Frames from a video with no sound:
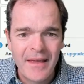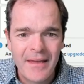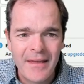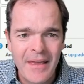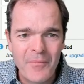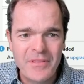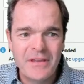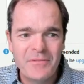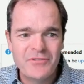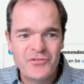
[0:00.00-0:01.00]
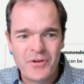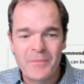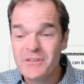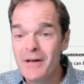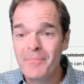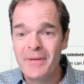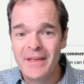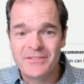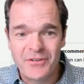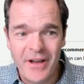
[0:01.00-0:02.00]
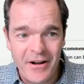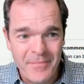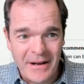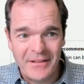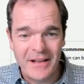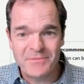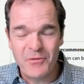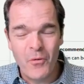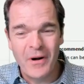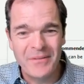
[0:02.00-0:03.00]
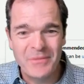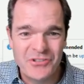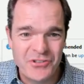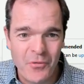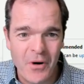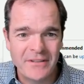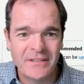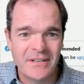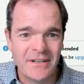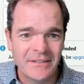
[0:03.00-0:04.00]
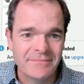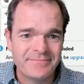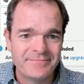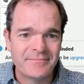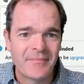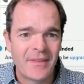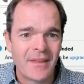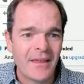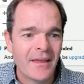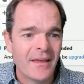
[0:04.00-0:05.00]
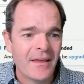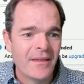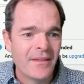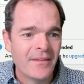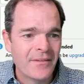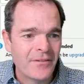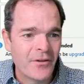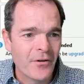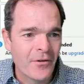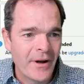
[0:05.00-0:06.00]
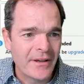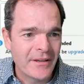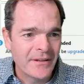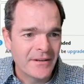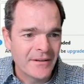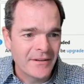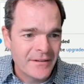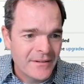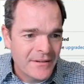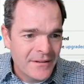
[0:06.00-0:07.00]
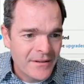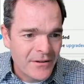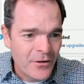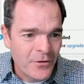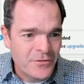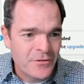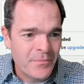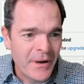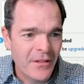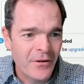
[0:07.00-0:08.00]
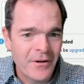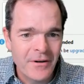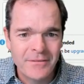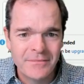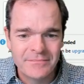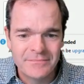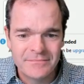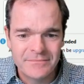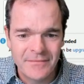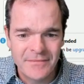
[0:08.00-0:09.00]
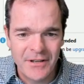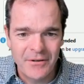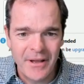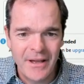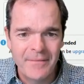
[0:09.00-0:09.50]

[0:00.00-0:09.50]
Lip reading: And when the image view comes up, it's going to automatically ask me, well, what image do you want in here? So I can go to my logo, say OK.